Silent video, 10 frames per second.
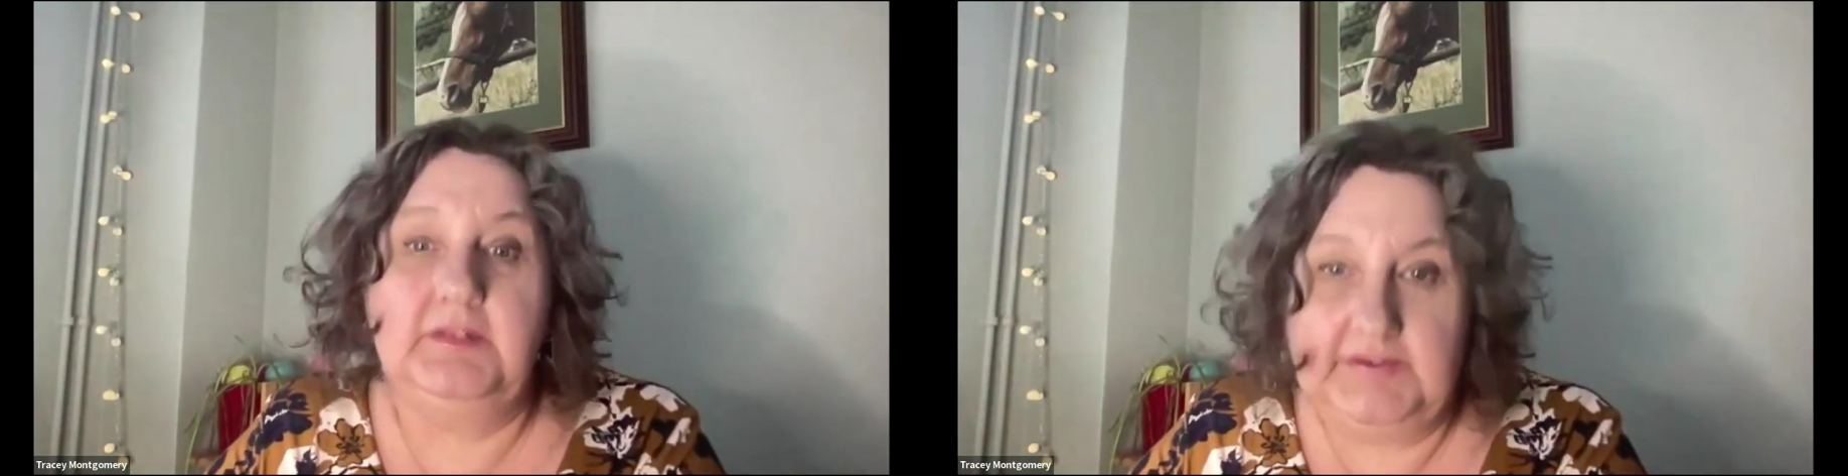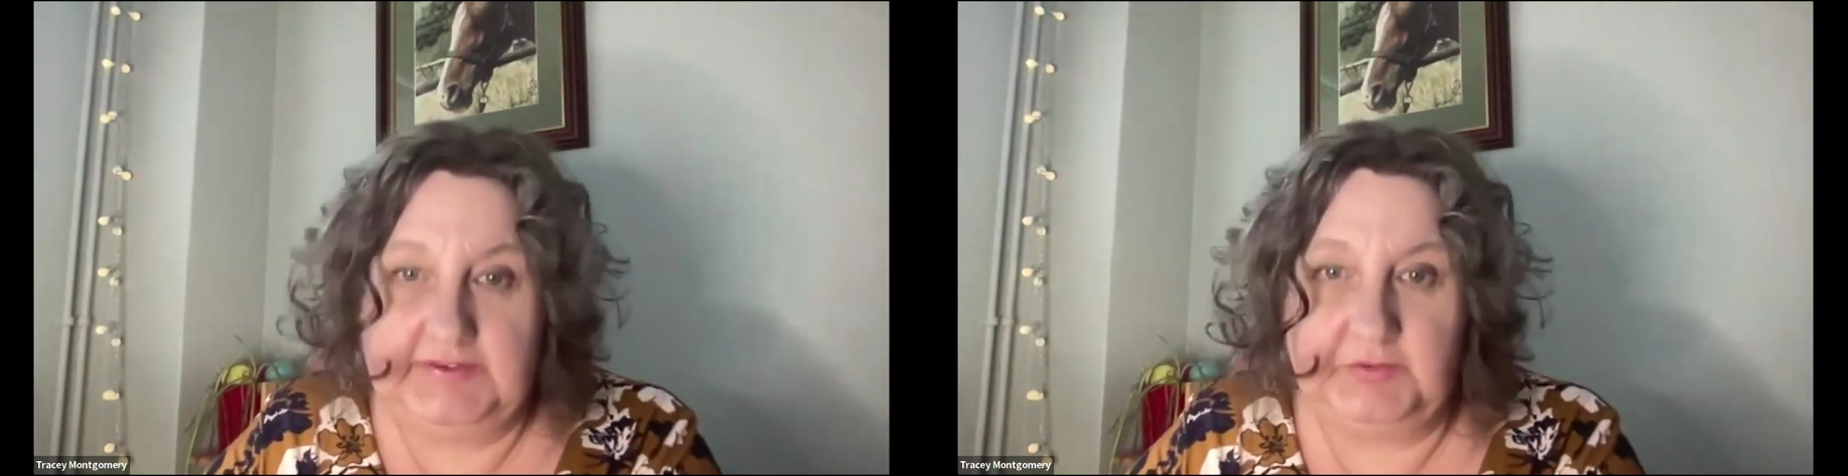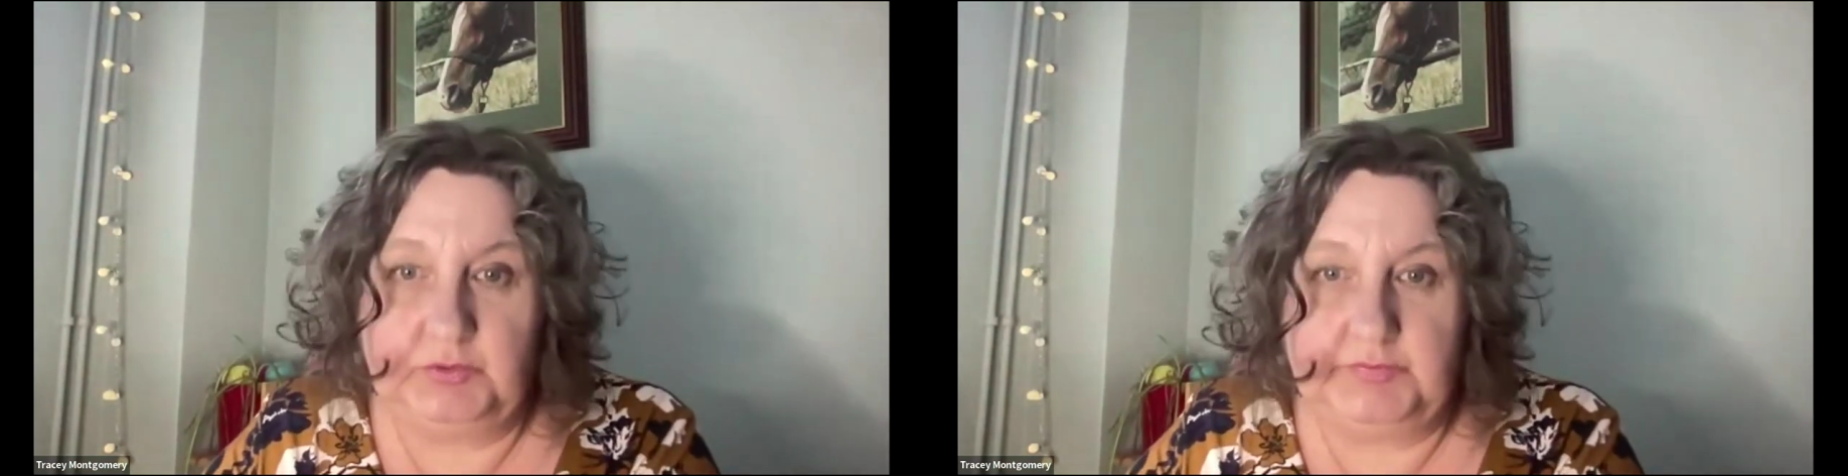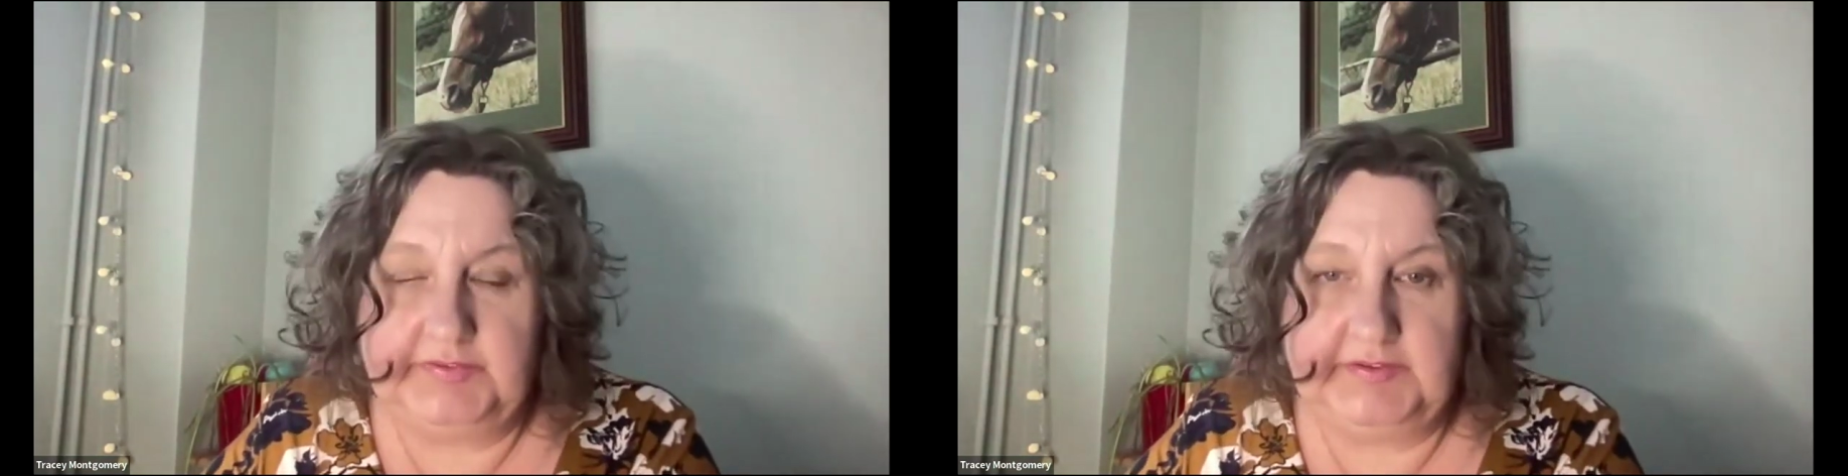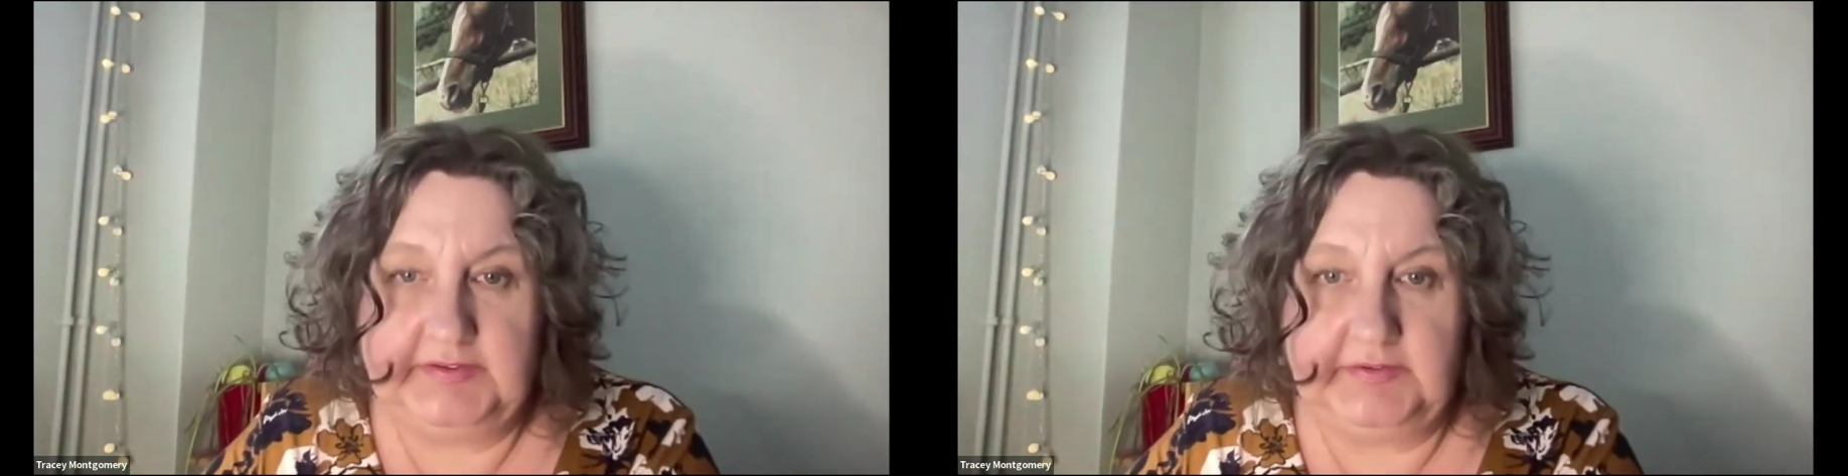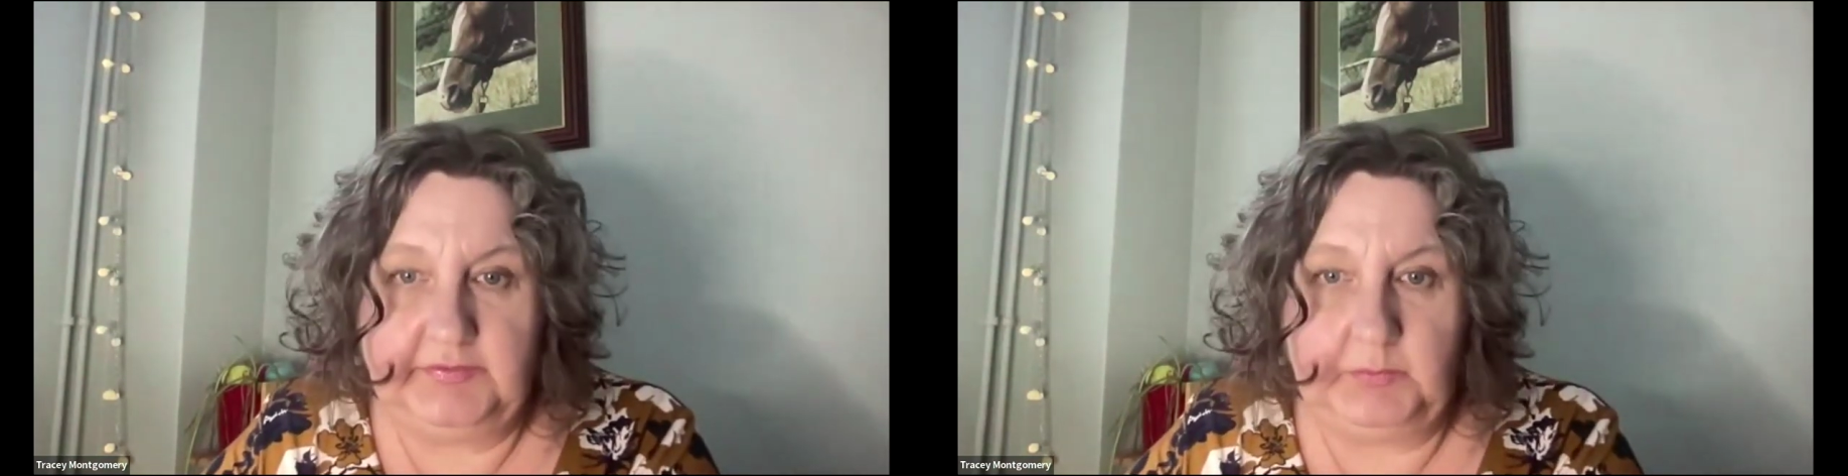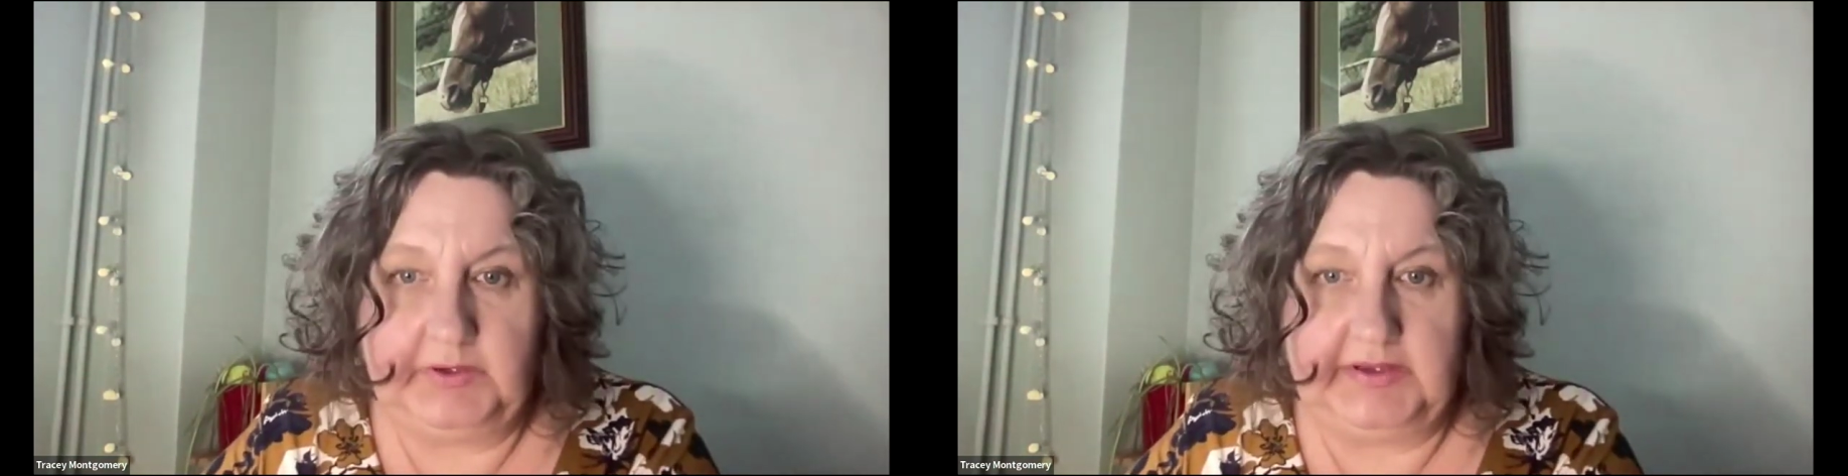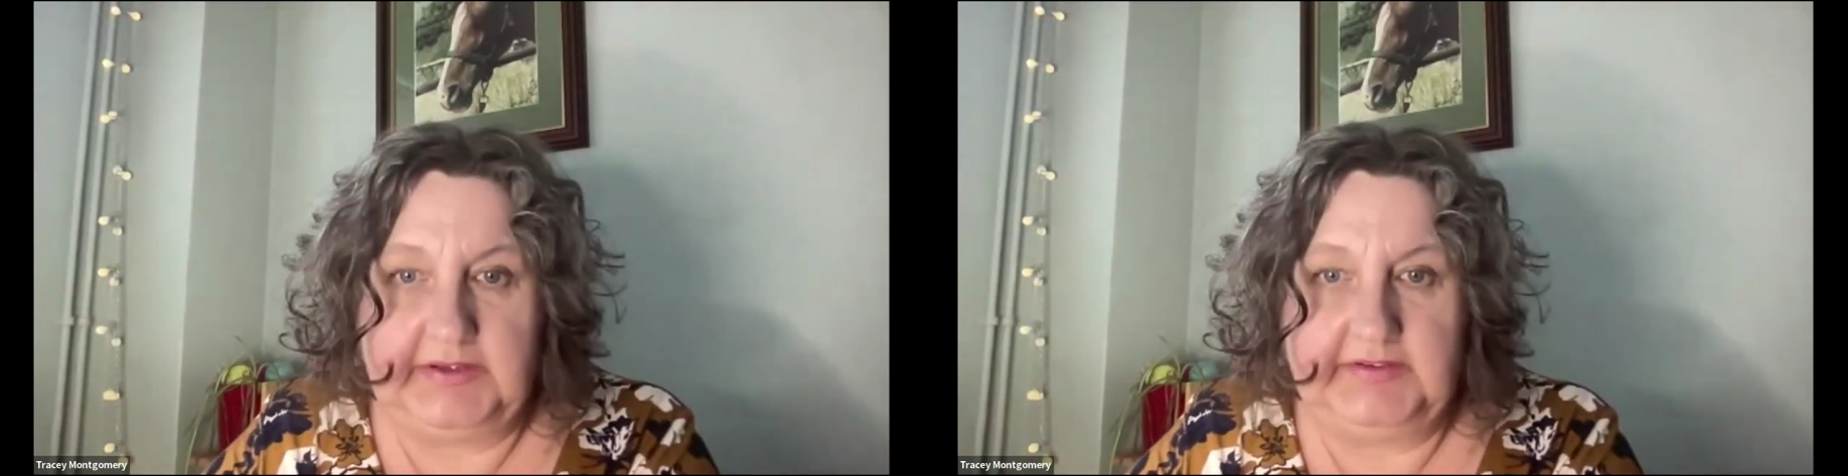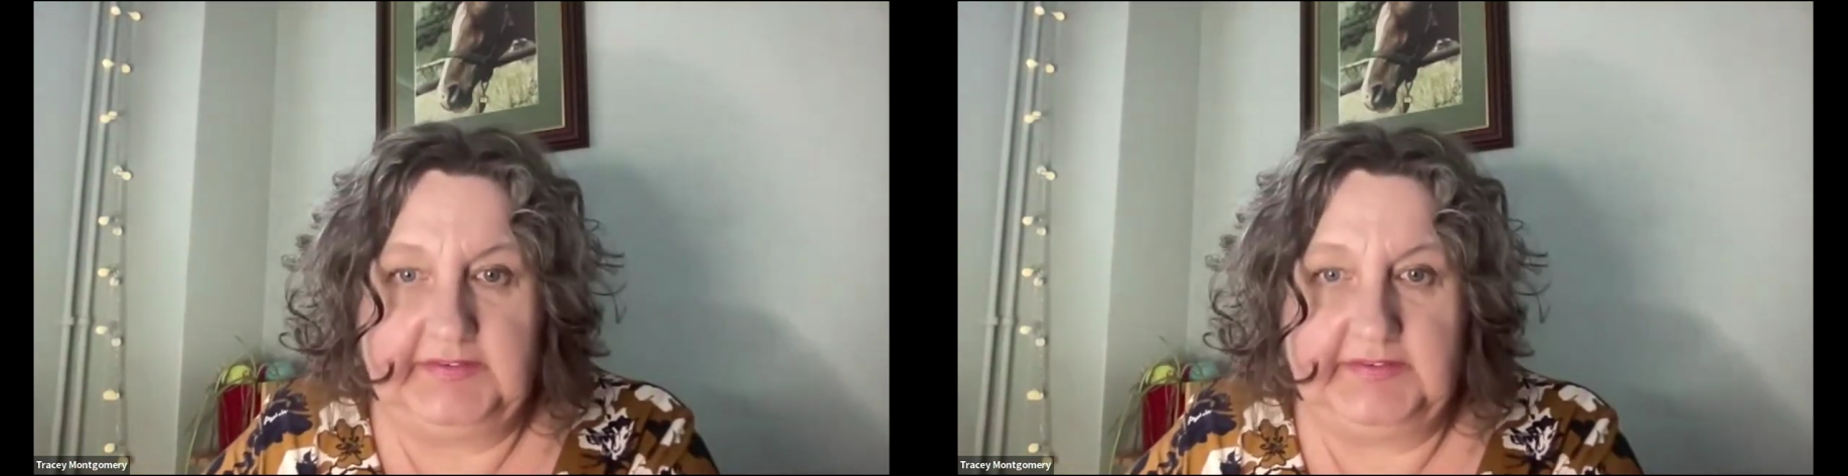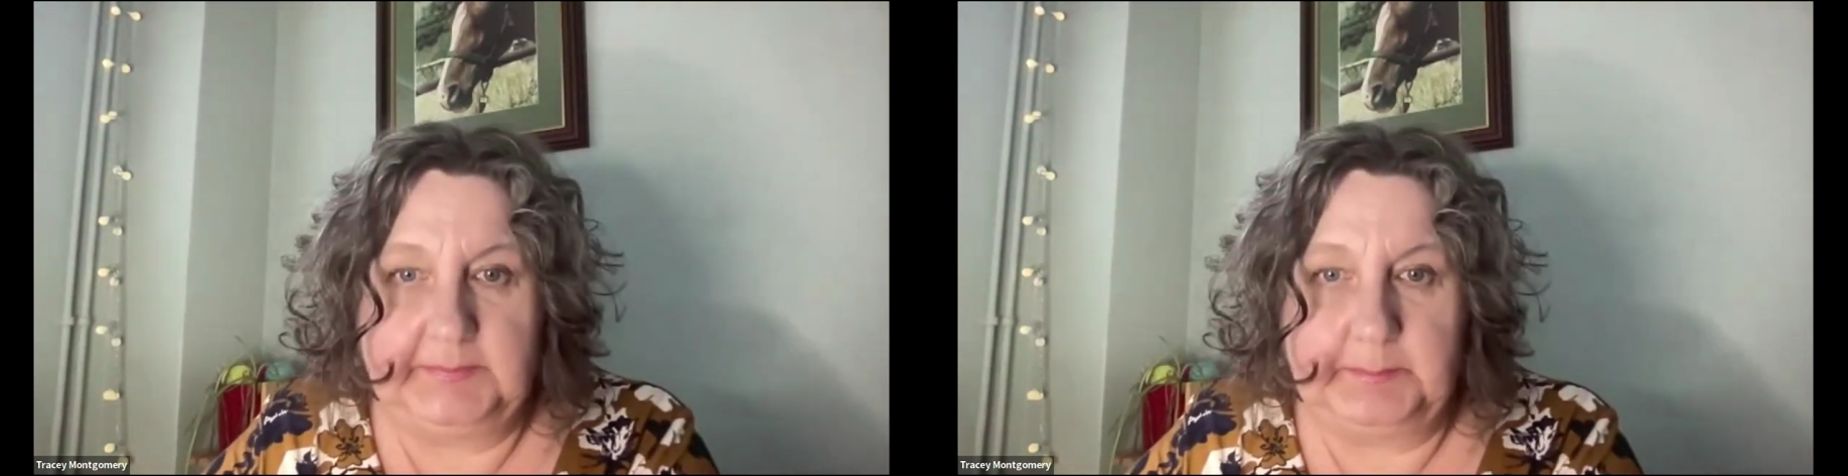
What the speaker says: affects all of us in different ways.